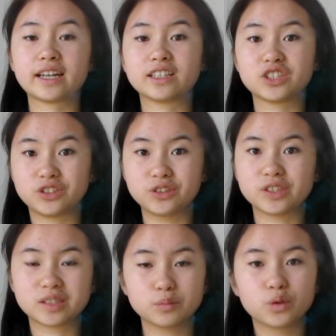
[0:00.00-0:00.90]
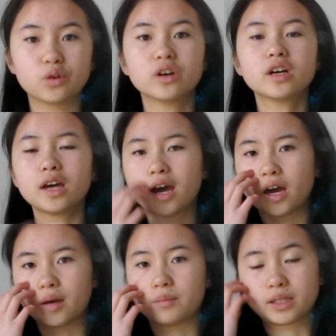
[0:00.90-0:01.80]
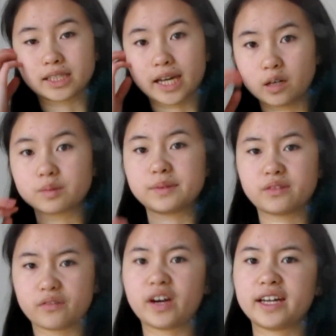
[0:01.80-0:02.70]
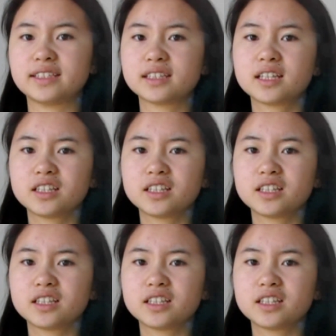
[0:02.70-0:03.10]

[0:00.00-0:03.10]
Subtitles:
I should use this more because it helps me revise.